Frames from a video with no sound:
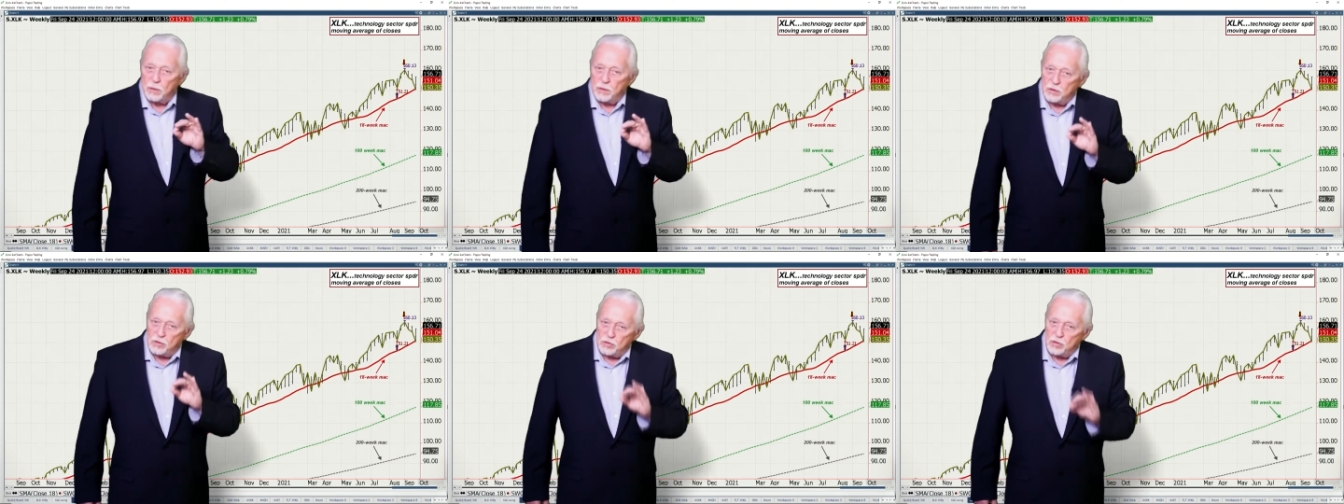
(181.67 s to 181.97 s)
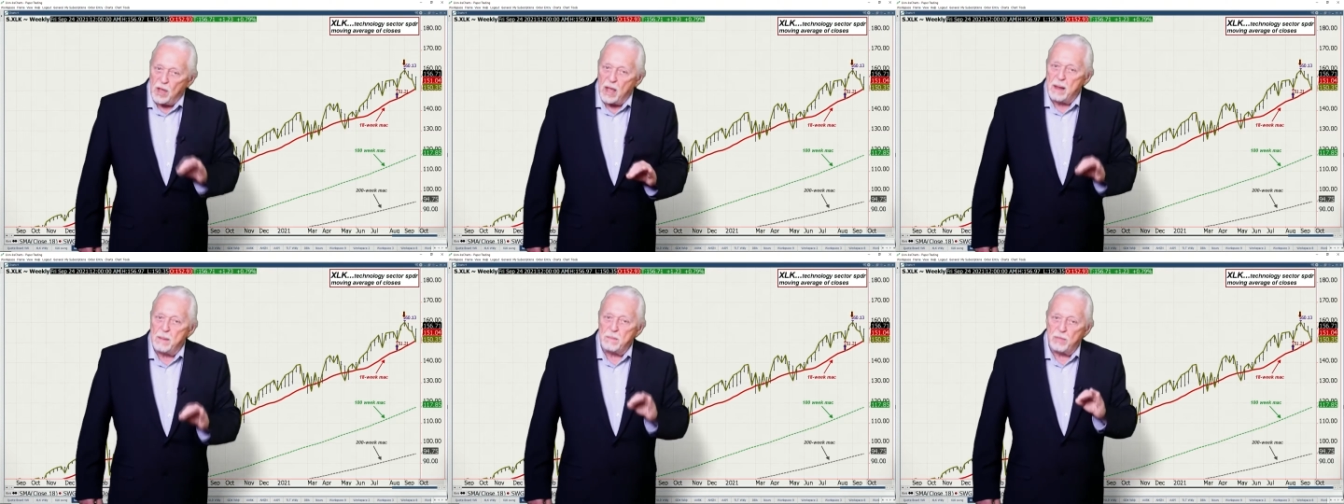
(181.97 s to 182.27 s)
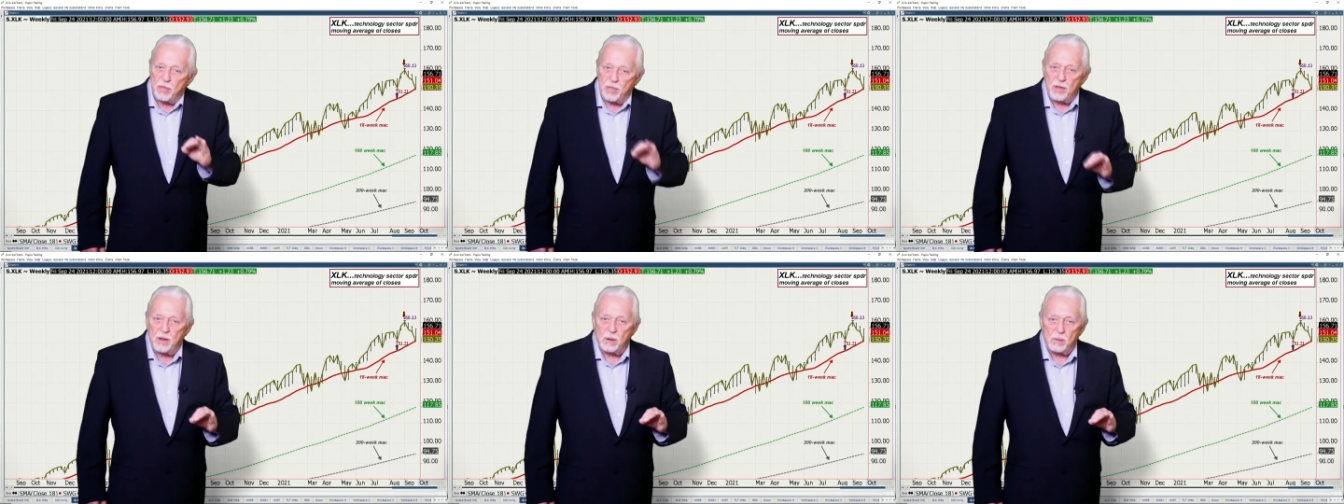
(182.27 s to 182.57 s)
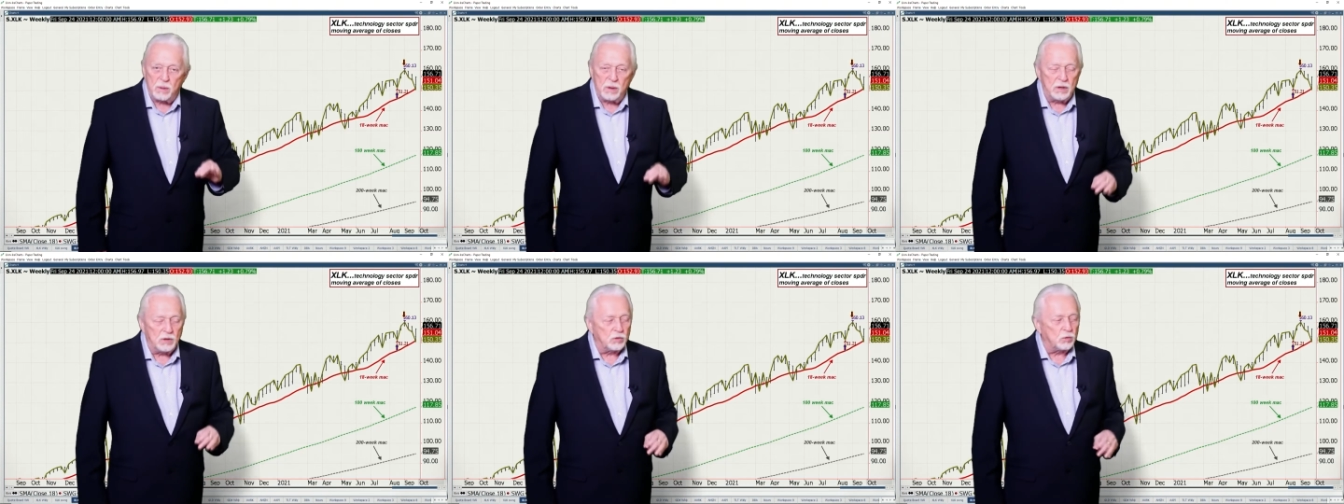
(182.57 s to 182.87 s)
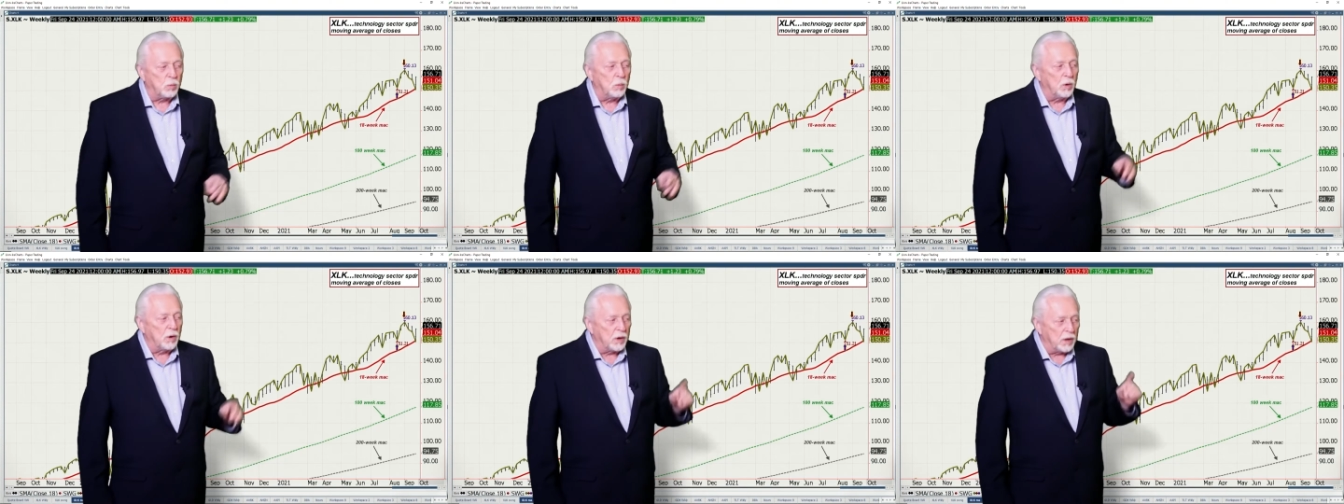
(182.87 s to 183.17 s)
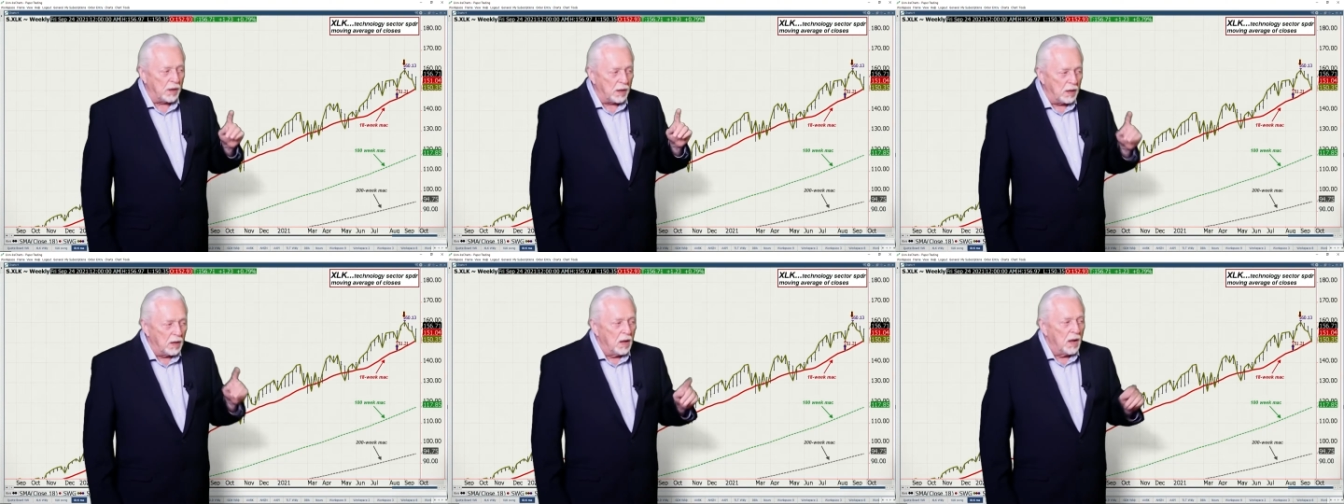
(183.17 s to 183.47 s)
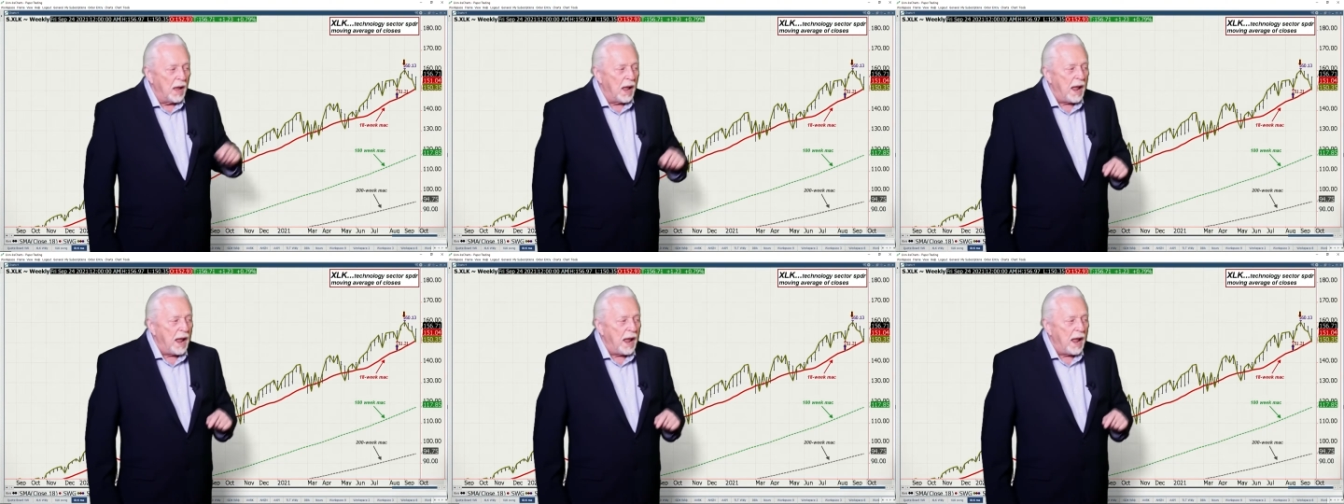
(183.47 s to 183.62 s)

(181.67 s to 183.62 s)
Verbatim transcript: the same theory is working,